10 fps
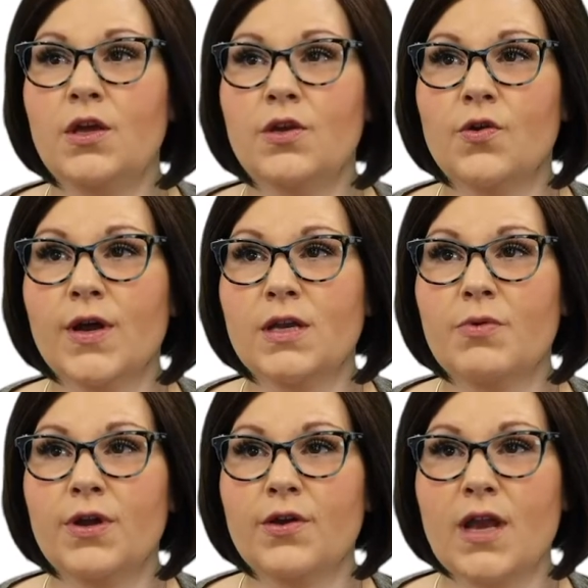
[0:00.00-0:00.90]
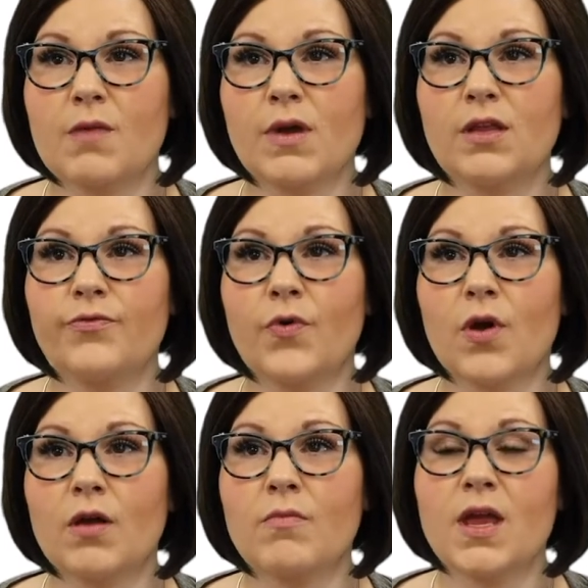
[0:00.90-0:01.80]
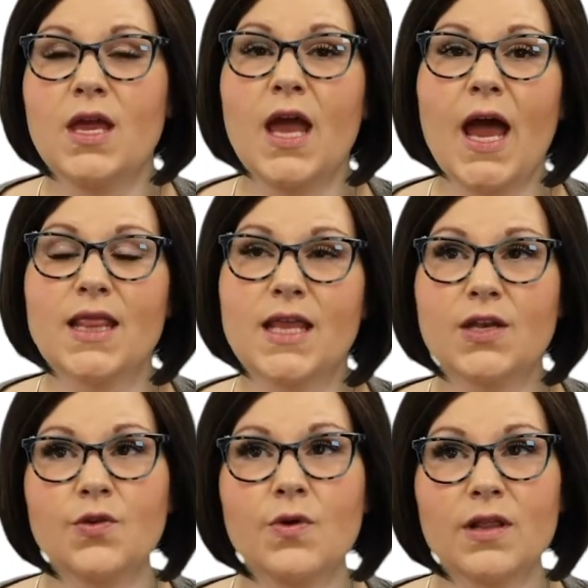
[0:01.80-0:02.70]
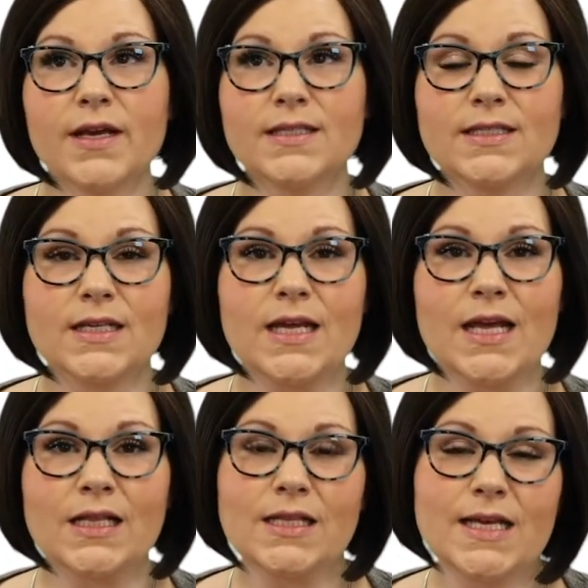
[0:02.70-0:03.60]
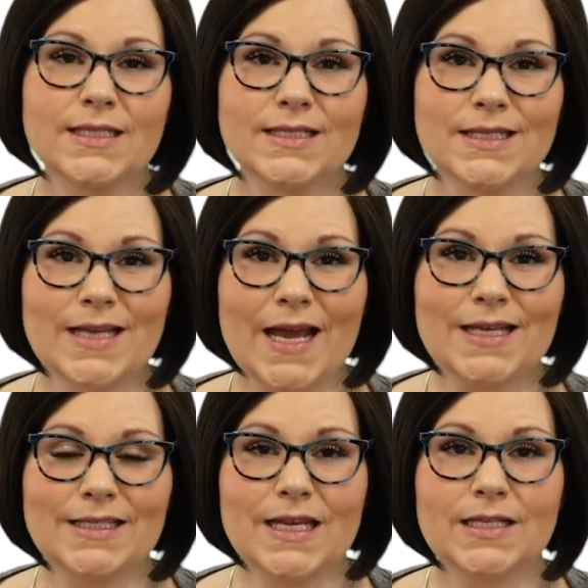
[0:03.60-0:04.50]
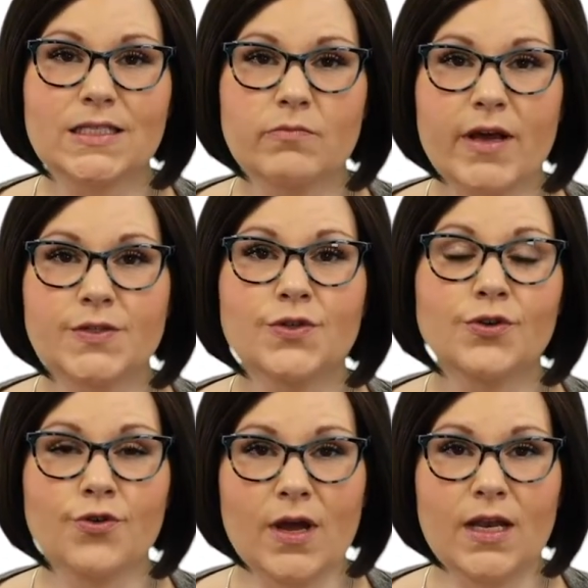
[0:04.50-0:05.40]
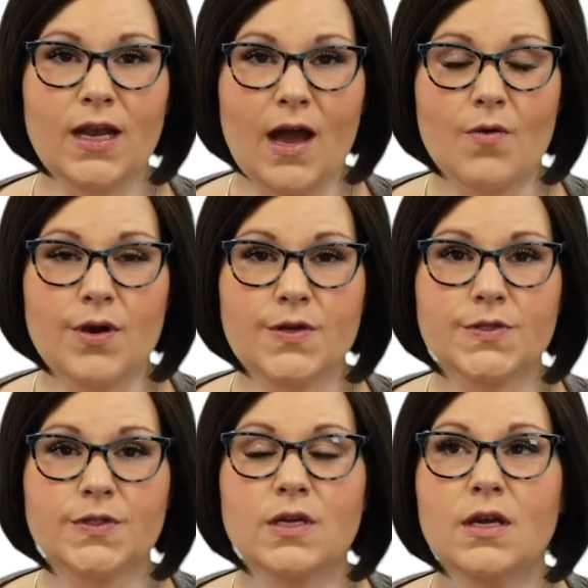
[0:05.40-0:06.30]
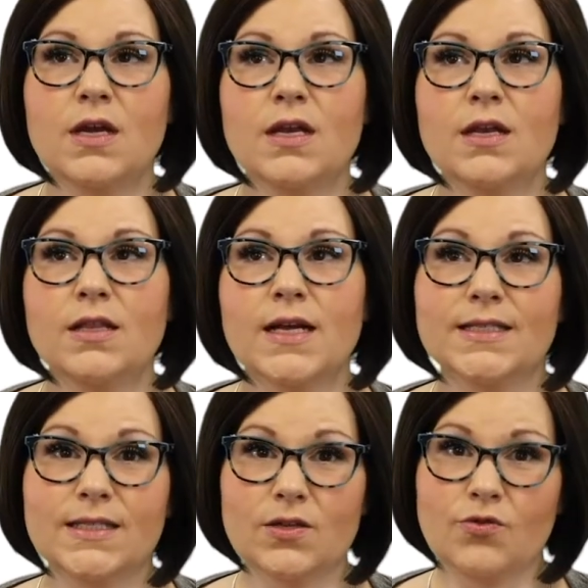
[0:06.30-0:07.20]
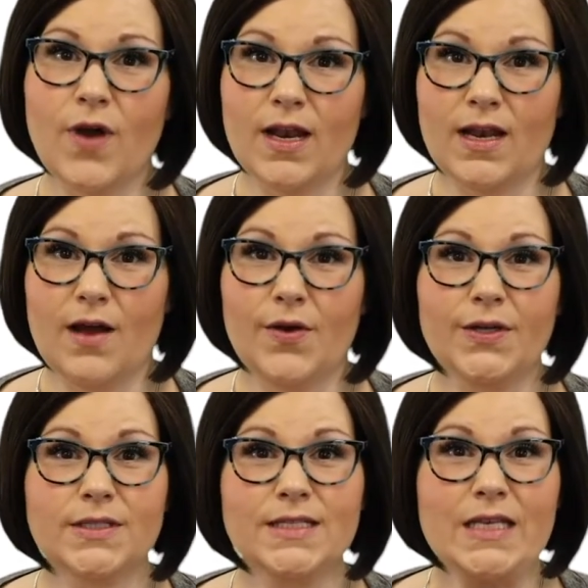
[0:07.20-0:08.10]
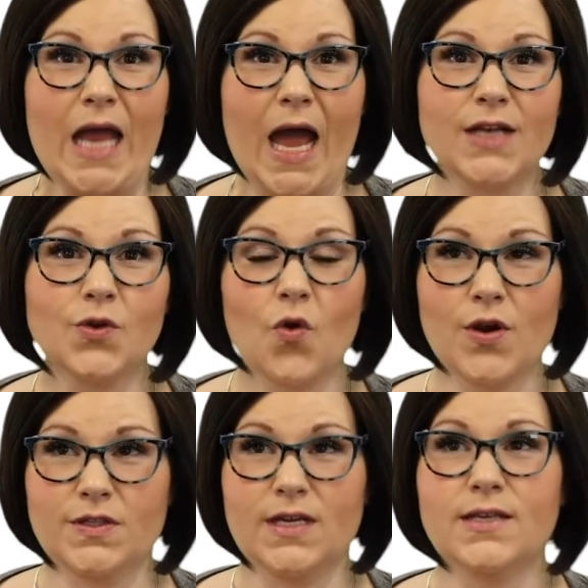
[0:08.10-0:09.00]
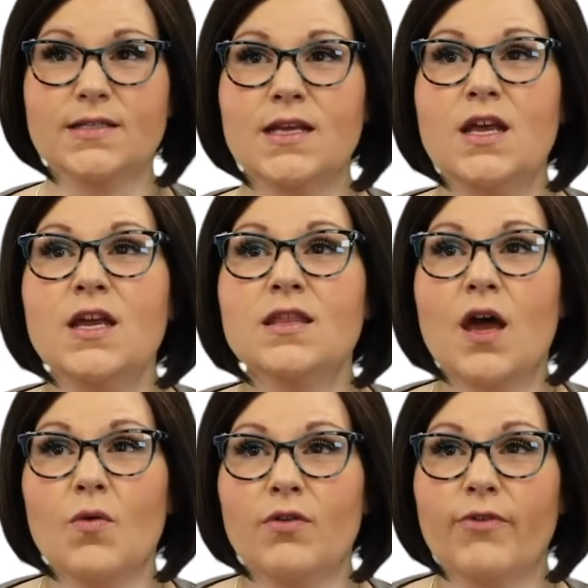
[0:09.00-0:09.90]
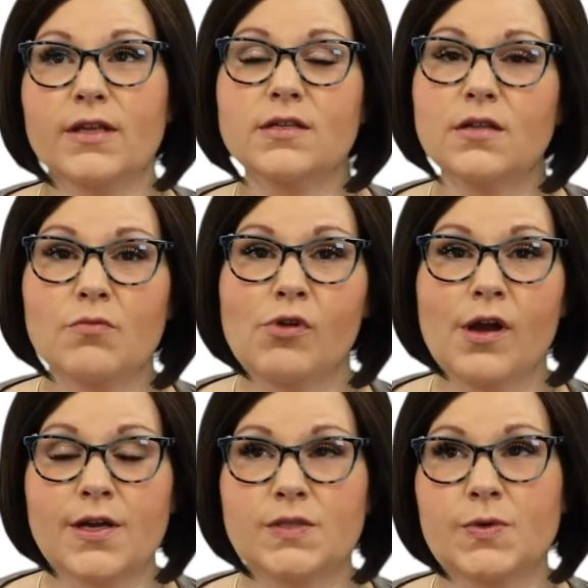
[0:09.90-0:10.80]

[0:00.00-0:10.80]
You're going to put your name on the form, and then you will list at least 19 semester credit hours. That's credit hours, not courses, that reflect a liberal arts